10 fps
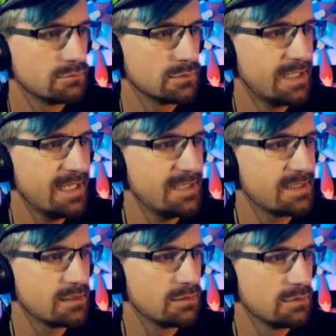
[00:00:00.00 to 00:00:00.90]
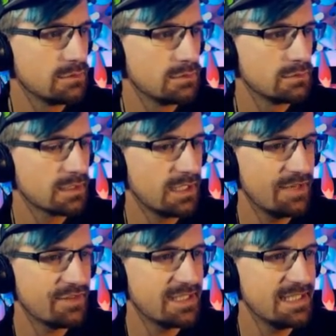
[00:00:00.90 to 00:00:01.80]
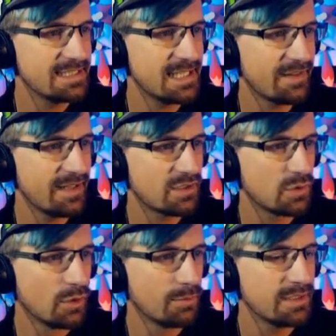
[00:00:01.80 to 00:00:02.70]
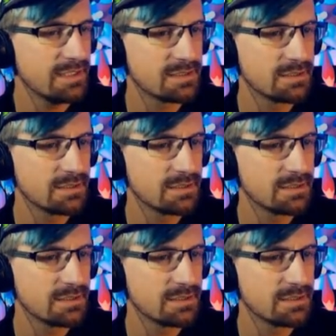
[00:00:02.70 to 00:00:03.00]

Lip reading: Keys. Can I have the keys out of that door, please?